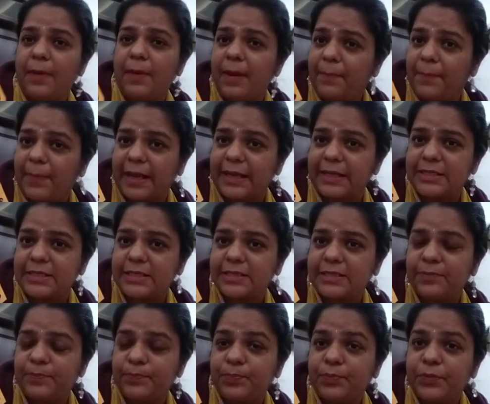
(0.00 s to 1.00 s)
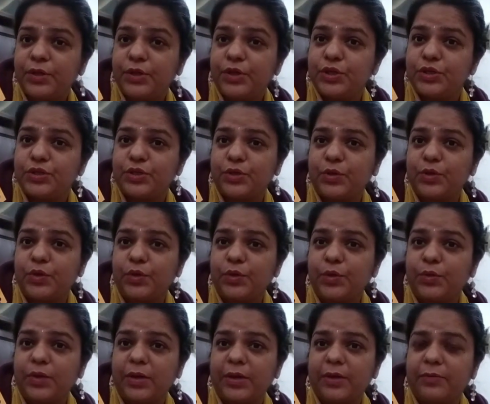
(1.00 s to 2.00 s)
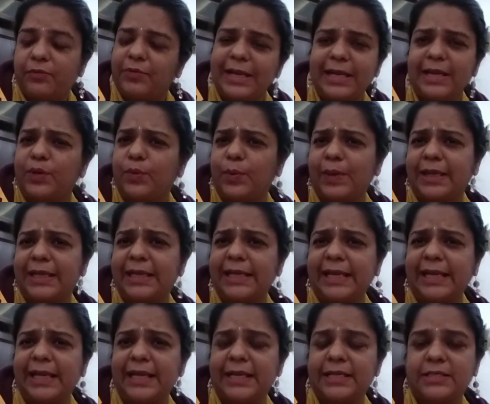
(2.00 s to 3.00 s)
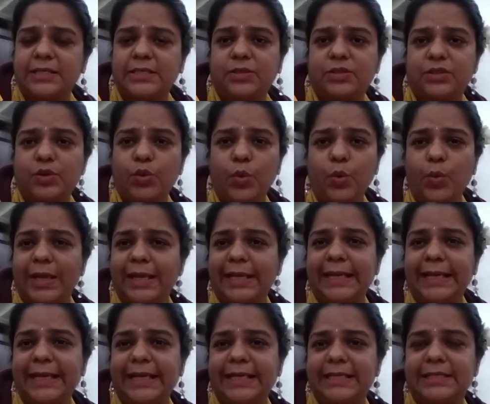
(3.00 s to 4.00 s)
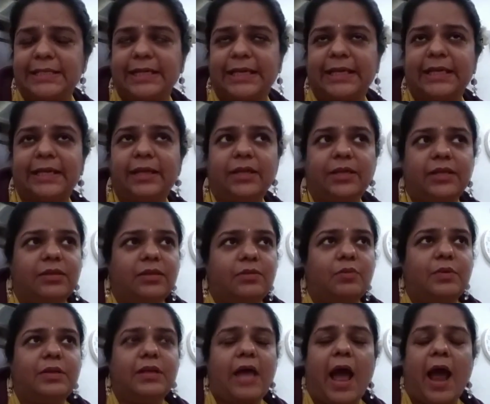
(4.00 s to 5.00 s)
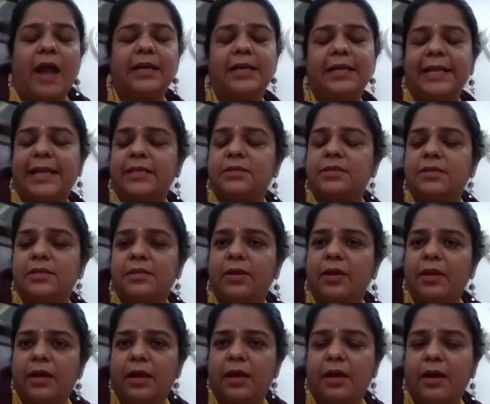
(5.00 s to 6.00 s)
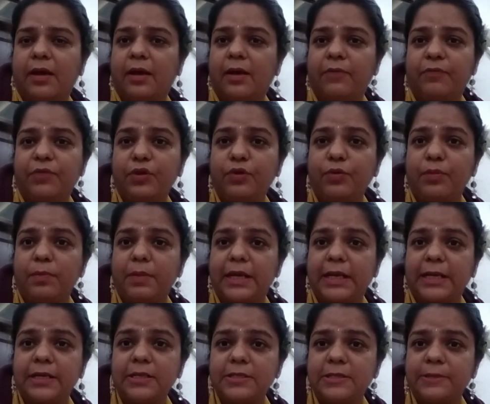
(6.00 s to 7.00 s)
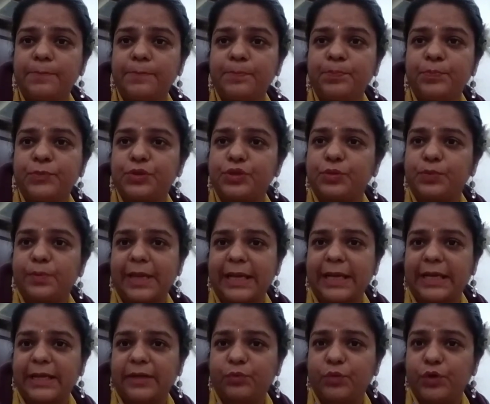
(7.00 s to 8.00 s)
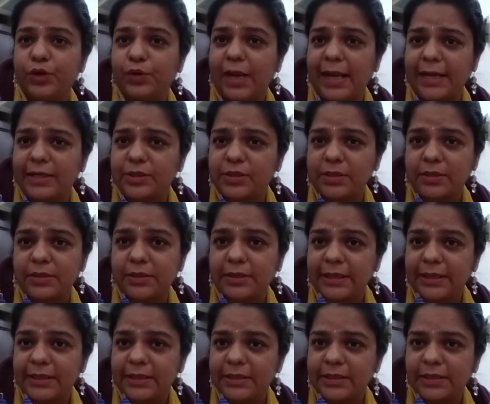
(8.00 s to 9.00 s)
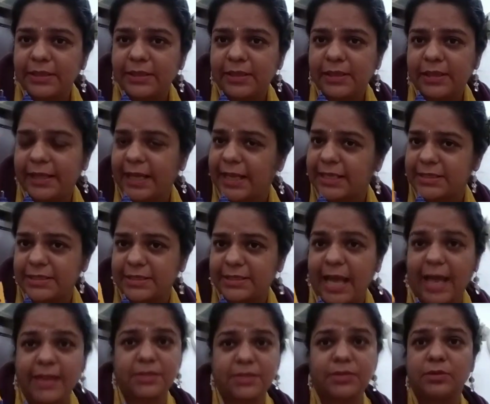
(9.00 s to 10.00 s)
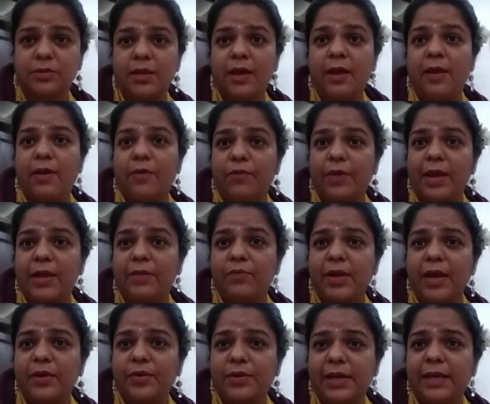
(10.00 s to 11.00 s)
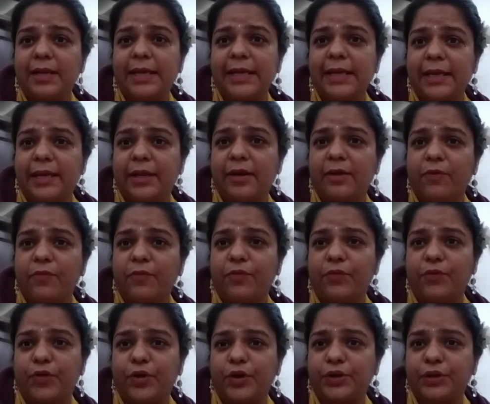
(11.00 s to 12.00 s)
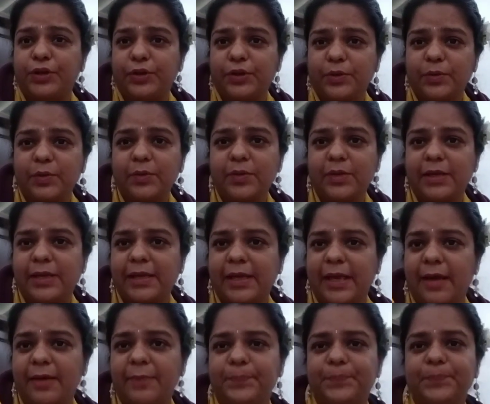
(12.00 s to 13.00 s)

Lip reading: puppets. So very quickly, it's so very easy. It will hardly take a few minutes to make it. Would you like to learn it? Yes, that's why we are really here for you. Yeah.